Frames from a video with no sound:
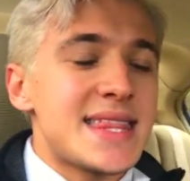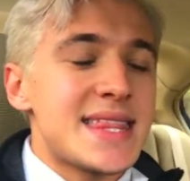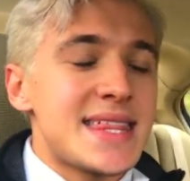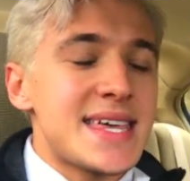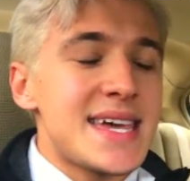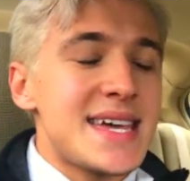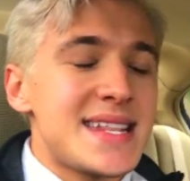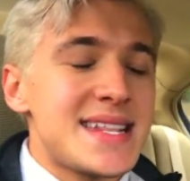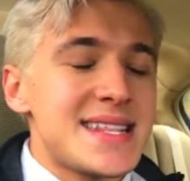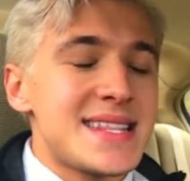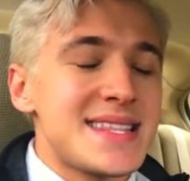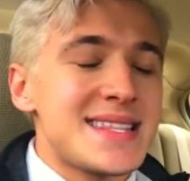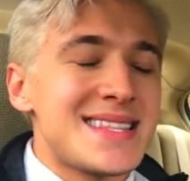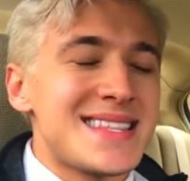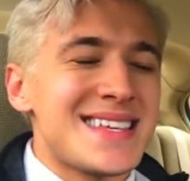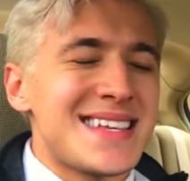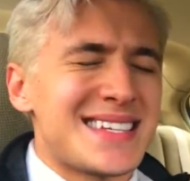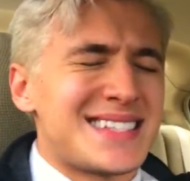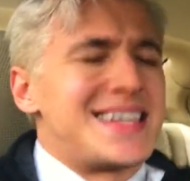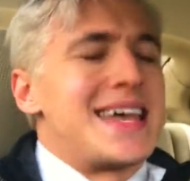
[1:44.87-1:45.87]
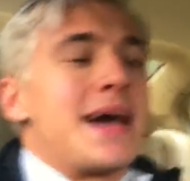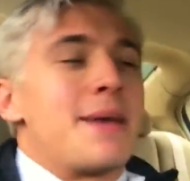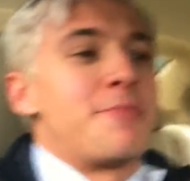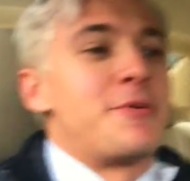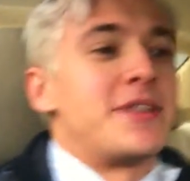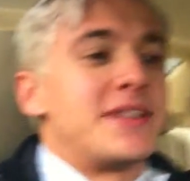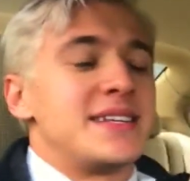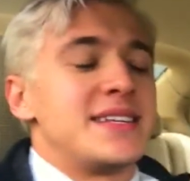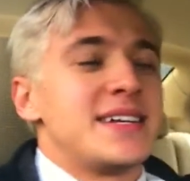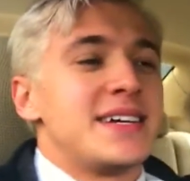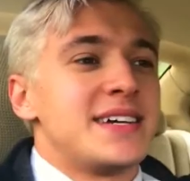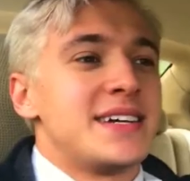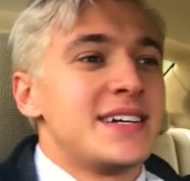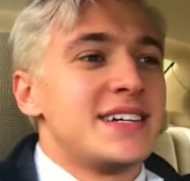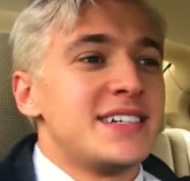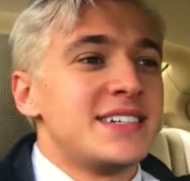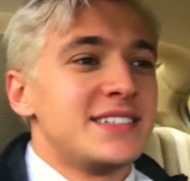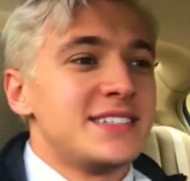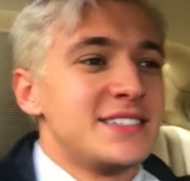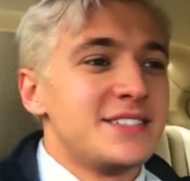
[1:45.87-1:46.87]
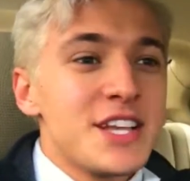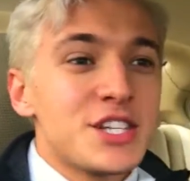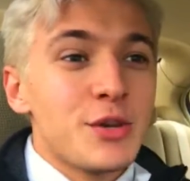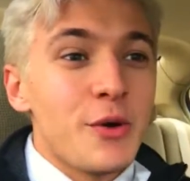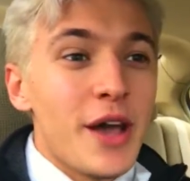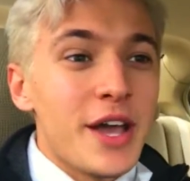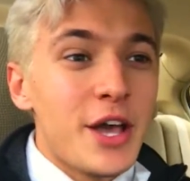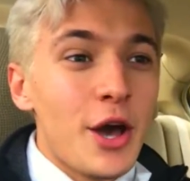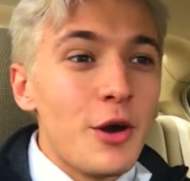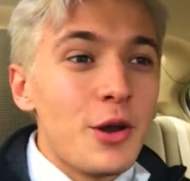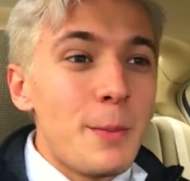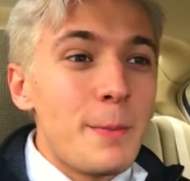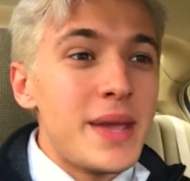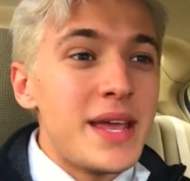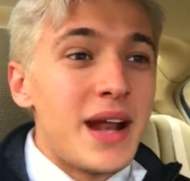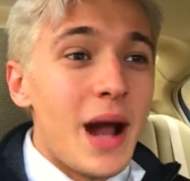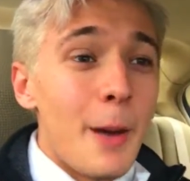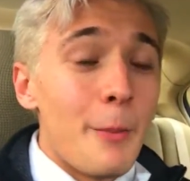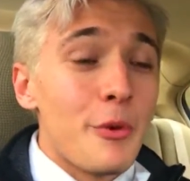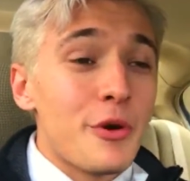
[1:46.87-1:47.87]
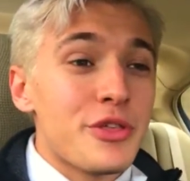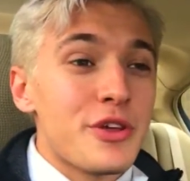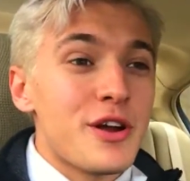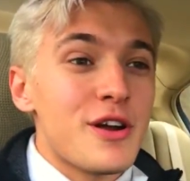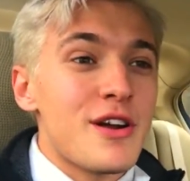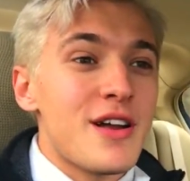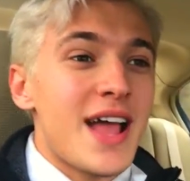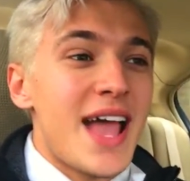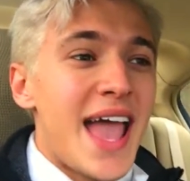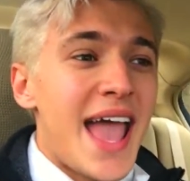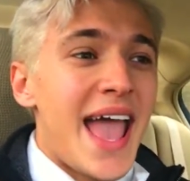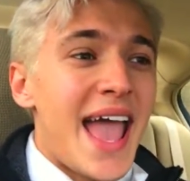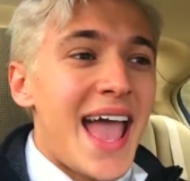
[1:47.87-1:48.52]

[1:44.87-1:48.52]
then this happened. So I go to meet up with her,